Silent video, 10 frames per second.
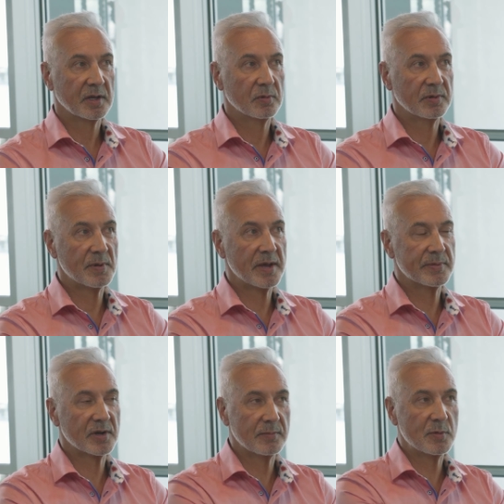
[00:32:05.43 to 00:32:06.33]
with Mike
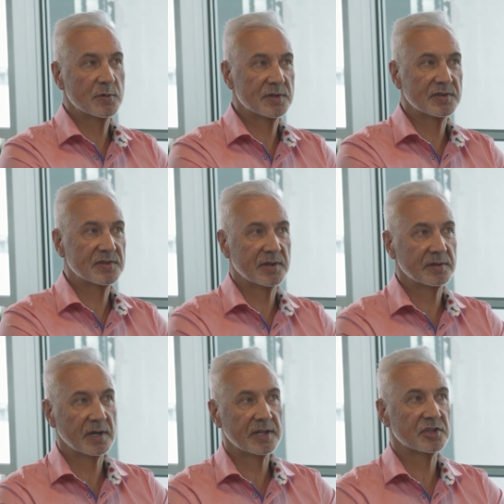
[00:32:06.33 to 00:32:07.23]
Pero Mortgages. Right.
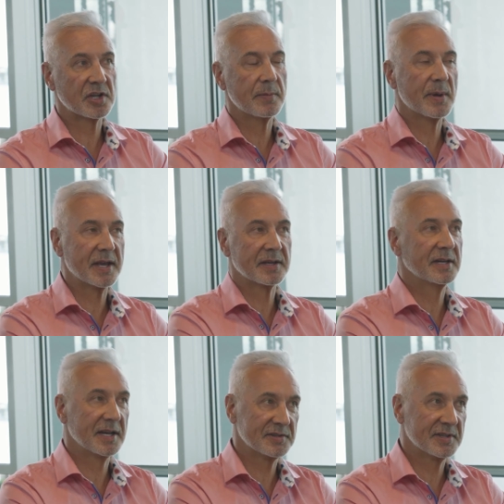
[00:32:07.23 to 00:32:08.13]
So I had to go back and
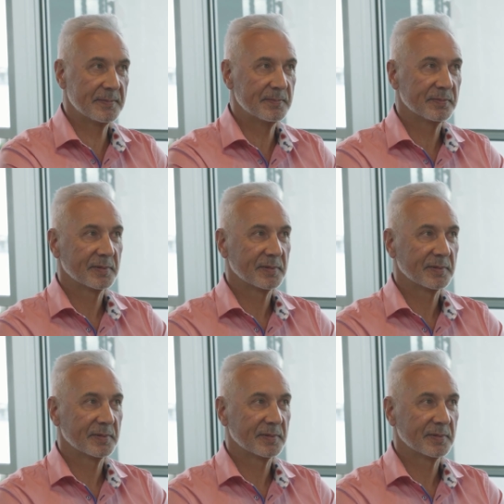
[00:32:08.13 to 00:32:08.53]
ask them